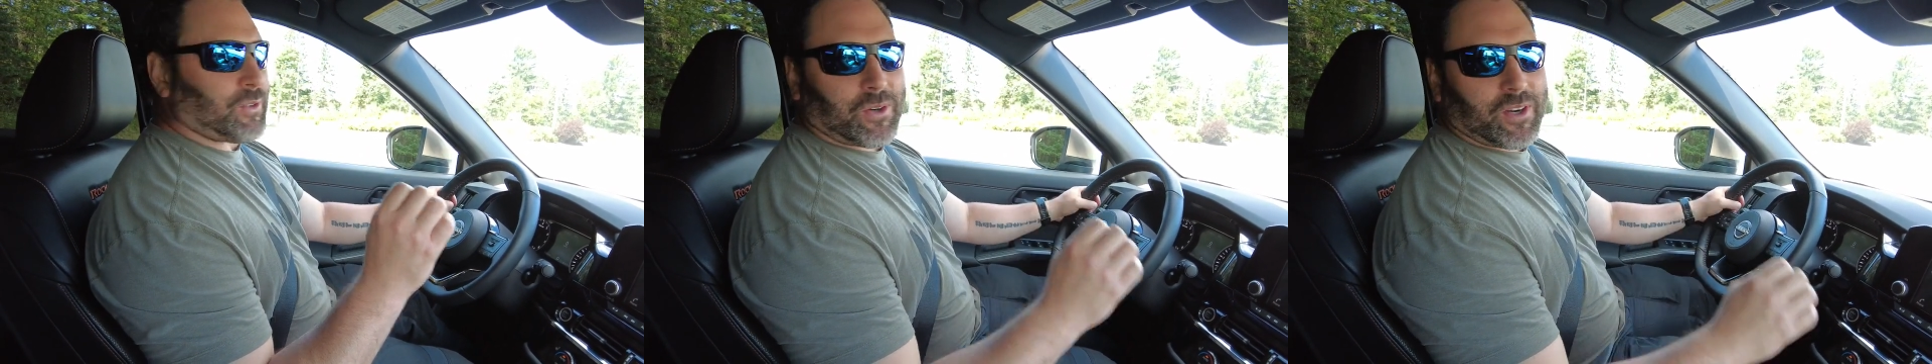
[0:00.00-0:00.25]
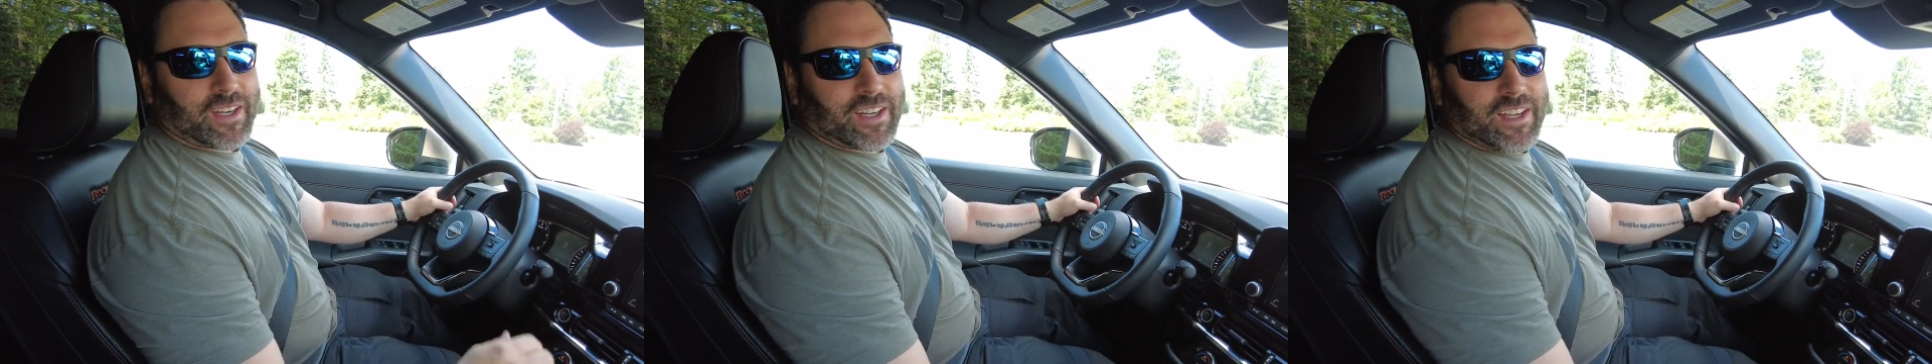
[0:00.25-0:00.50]

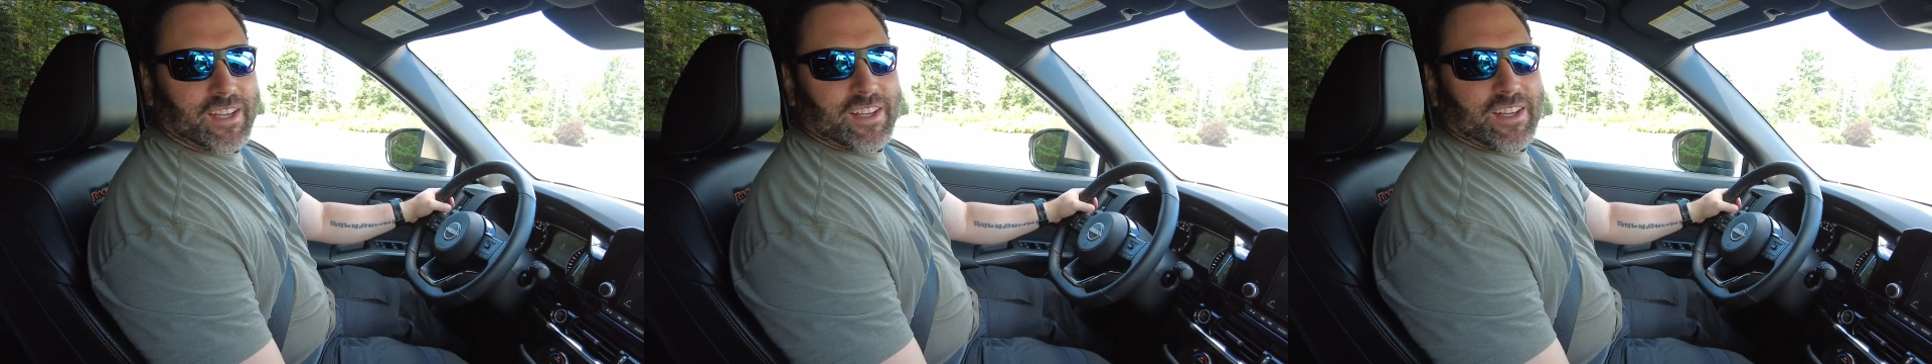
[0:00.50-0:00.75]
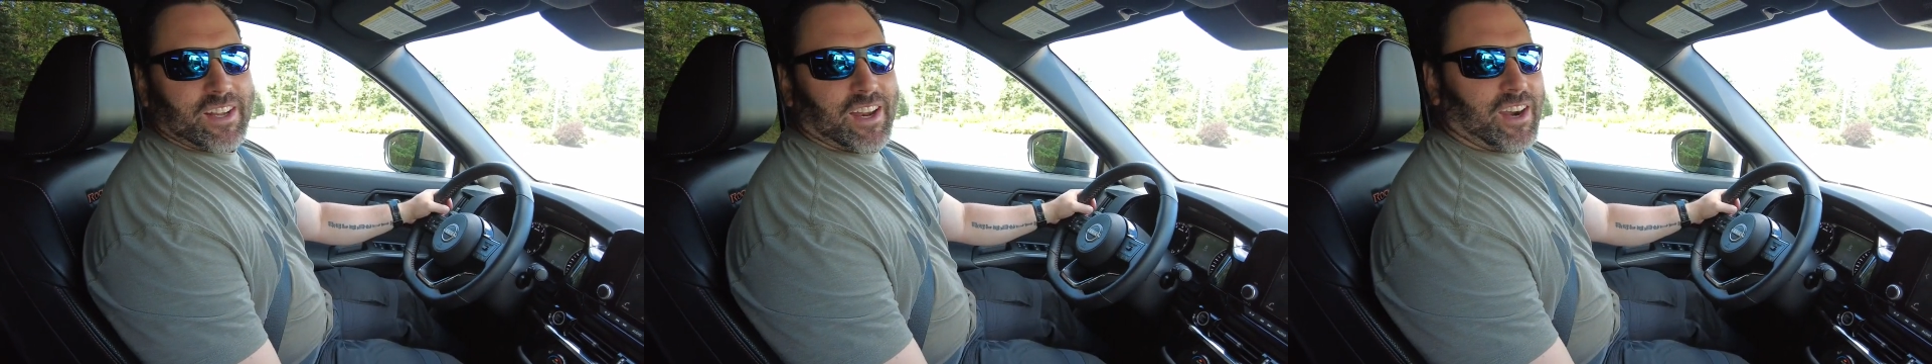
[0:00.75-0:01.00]
torque.
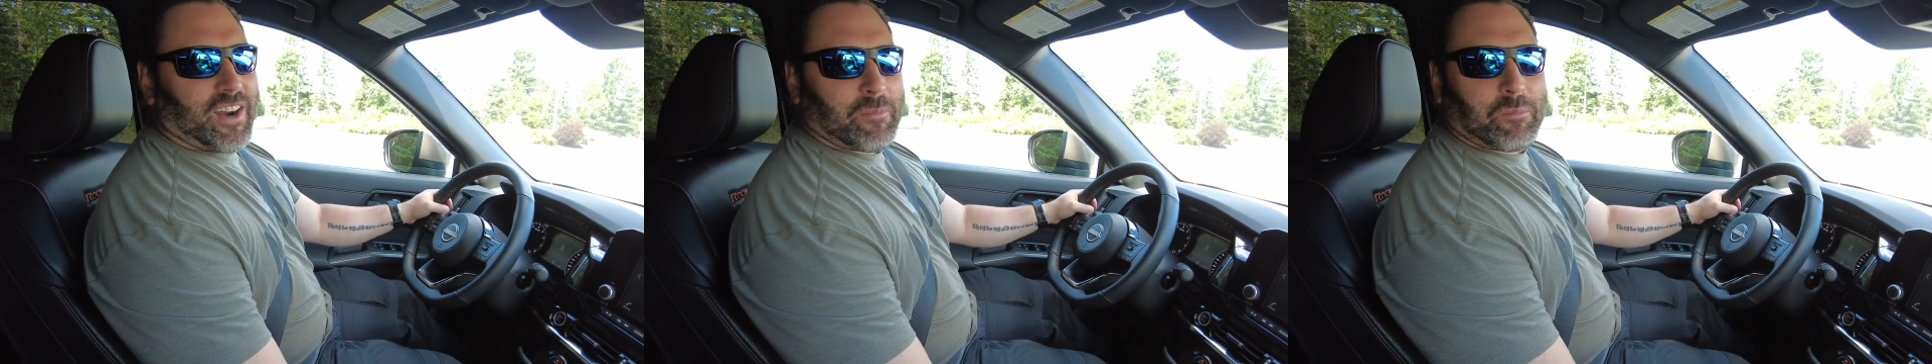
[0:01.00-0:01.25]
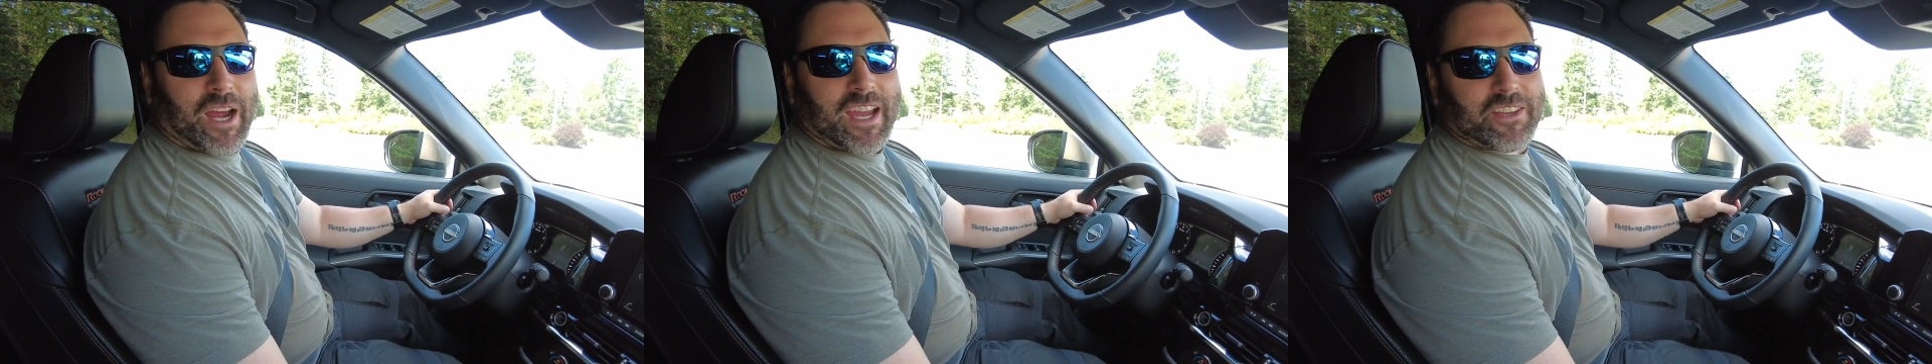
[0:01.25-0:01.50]
All right,
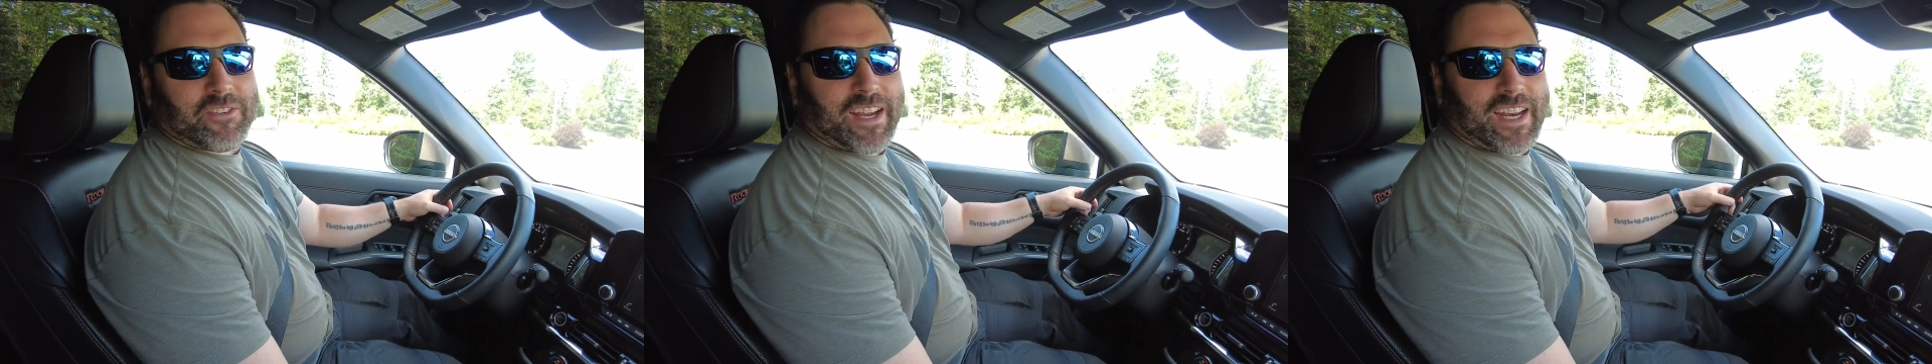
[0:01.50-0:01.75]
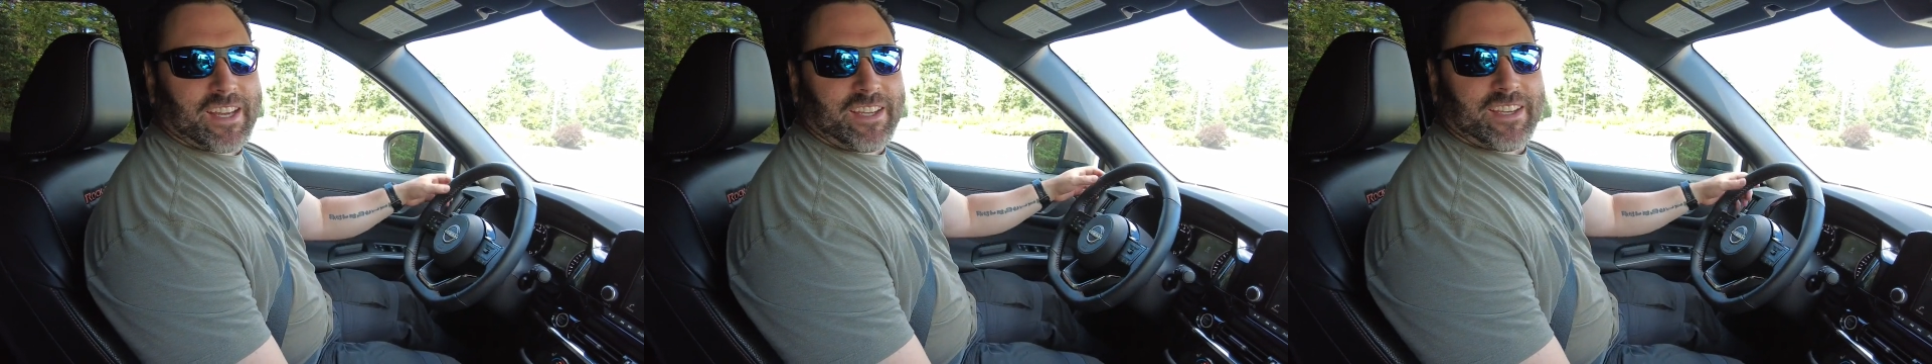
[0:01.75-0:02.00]
Brian, you ready?